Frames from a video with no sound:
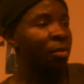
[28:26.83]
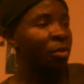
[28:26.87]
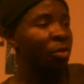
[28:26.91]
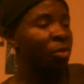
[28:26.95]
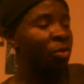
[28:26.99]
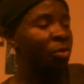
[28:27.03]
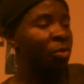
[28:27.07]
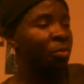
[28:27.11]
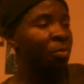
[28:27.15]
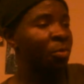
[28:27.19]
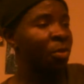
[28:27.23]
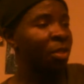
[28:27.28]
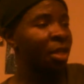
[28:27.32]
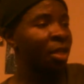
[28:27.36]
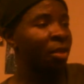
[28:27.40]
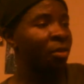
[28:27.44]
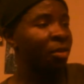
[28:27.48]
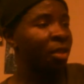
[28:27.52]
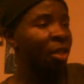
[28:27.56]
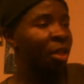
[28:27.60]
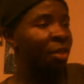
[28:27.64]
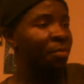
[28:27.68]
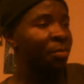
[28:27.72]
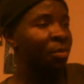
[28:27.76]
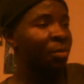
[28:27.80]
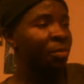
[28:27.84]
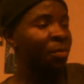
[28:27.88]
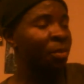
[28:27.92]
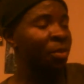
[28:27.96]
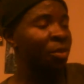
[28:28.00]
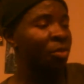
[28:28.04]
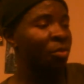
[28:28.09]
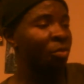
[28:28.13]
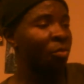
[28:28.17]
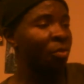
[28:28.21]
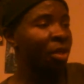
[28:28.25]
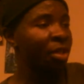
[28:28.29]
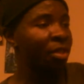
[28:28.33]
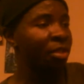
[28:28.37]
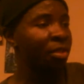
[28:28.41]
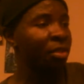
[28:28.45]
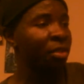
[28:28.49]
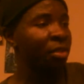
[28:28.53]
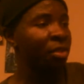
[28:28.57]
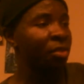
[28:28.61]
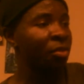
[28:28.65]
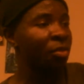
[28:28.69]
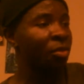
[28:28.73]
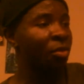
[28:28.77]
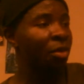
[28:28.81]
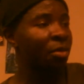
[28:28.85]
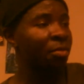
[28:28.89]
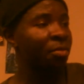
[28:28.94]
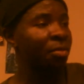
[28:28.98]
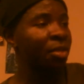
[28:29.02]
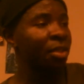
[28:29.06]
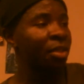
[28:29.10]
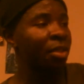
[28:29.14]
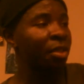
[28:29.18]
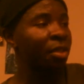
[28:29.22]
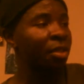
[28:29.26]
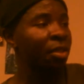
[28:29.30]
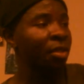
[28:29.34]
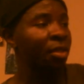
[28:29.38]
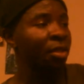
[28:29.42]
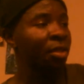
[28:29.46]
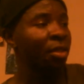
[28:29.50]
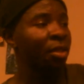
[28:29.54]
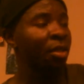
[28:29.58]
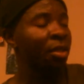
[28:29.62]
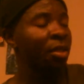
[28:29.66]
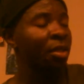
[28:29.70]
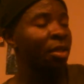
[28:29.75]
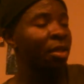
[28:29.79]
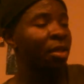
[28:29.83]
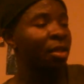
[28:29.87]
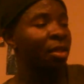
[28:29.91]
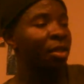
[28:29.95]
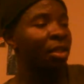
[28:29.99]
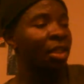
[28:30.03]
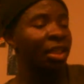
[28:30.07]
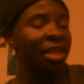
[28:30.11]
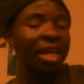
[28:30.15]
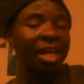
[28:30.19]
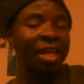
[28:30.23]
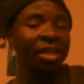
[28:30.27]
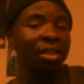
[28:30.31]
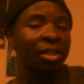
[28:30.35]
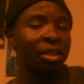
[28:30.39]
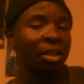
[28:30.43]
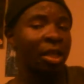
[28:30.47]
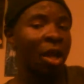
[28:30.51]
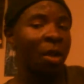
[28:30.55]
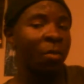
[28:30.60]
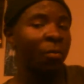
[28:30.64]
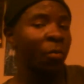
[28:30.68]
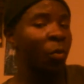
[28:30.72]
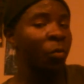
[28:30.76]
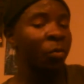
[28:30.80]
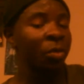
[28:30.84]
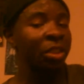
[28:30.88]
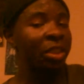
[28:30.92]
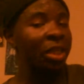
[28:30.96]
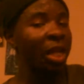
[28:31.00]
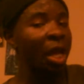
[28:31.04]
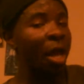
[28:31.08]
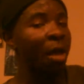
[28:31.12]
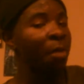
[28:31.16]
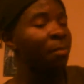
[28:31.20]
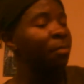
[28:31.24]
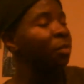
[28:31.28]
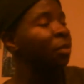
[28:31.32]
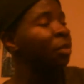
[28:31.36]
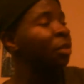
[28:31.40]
YouTube channel name is Mr. Wesley, you know what I'm saying? Can't stop, won't stop.